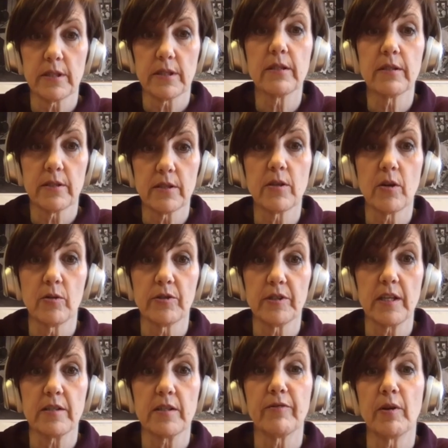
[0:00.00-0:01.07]
sort
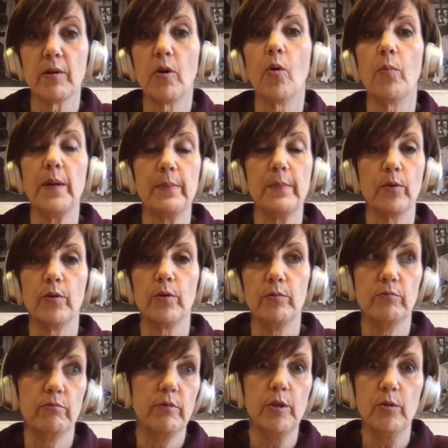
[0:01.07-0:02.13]
of stuff, or people who
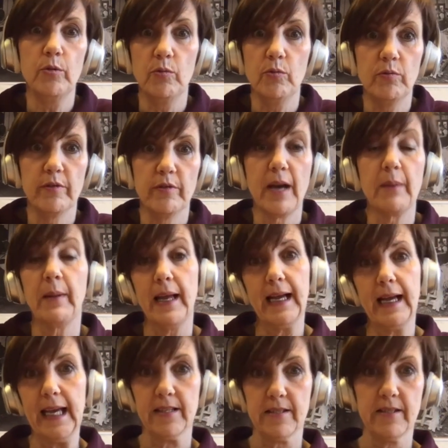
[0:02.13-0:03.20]
knew family,
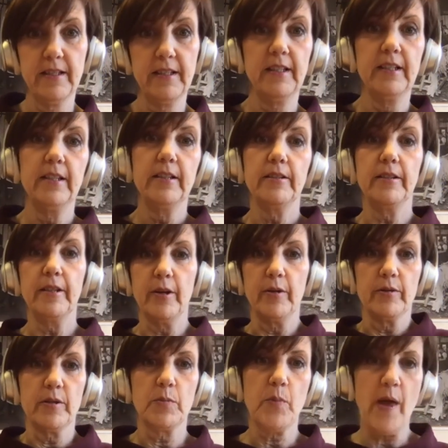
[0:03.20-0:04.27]
I guess, you know,
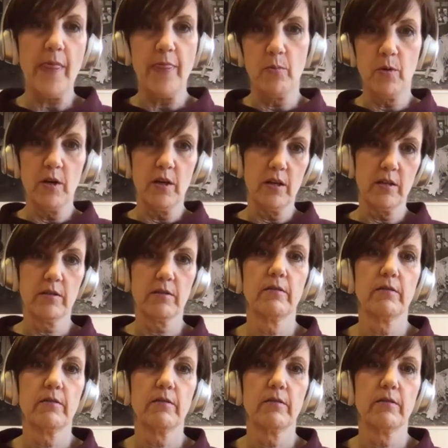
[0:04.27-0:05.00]
and spread the word.